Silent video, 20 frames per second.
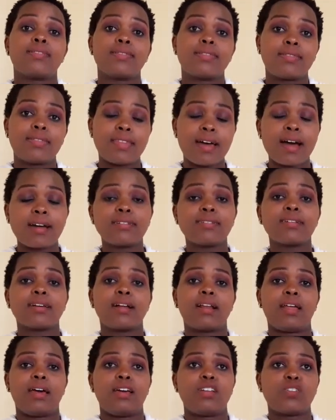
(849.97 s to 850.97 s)
that
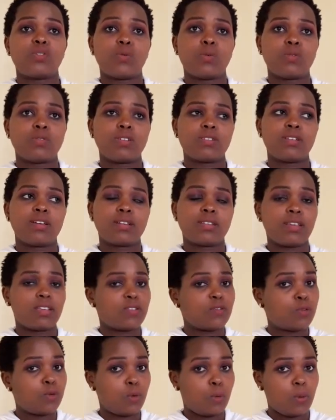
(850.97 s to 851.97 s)
client was a
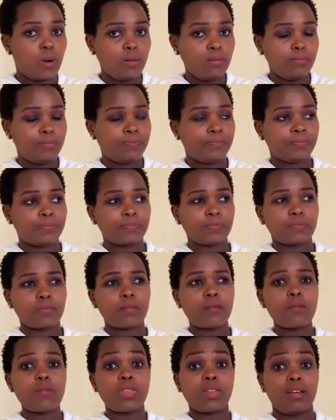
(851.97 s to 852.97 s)
successful one.
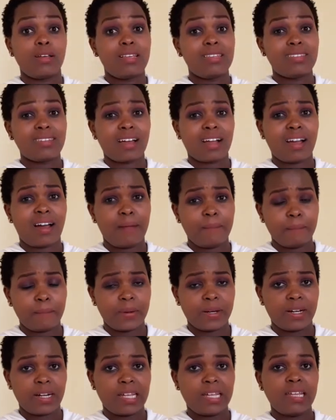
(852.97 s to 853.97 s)
It's a
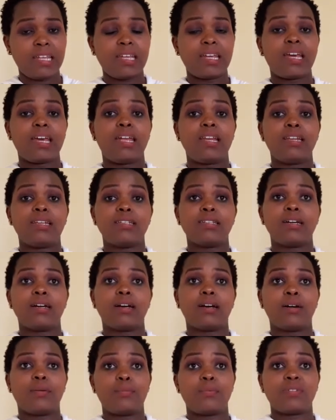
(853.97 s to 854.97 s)
company, and
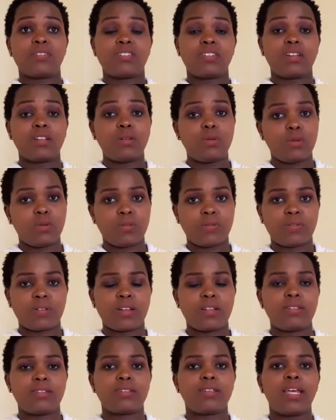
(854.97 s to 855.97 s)
we're still good
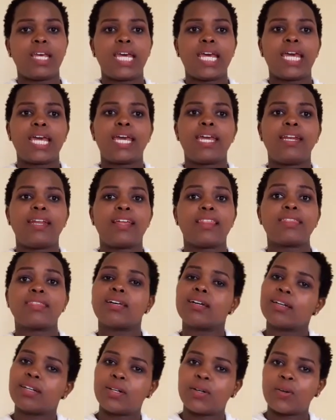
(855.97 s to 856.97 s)
friends. And I
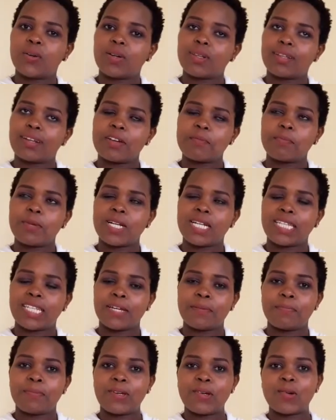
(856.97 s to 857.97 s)
thank God that I met
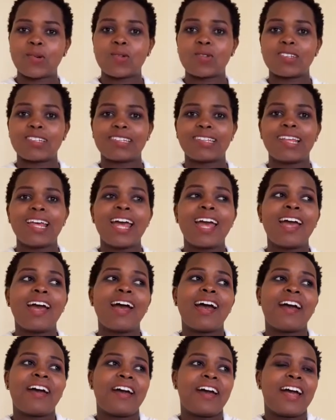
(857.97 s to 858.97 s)
them, because
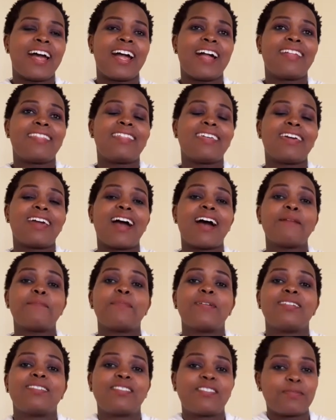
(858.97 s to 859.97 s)
they
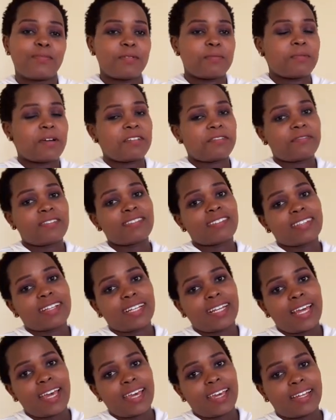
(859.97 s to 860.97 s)
happened to be my first
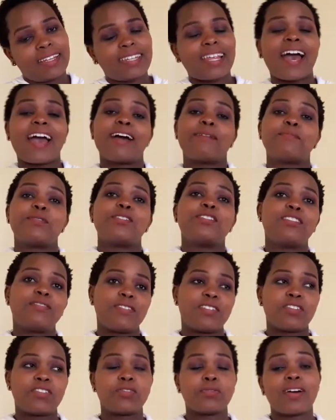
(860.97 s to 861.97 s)
client. I am not
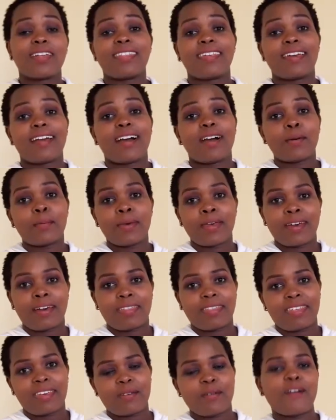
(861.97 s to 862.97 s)
even sure they are
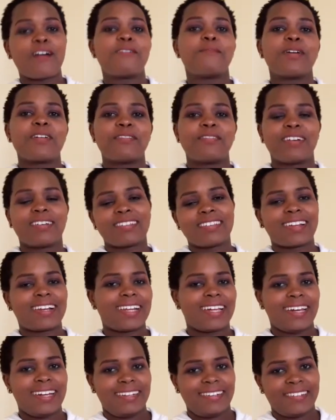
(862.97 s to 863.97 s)
aware they were my first
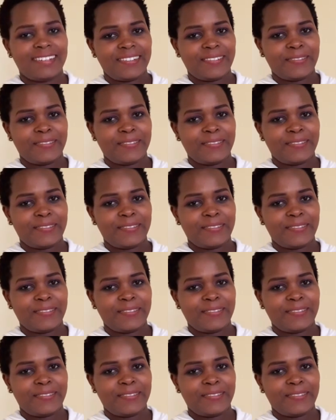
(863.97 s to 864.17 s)
client.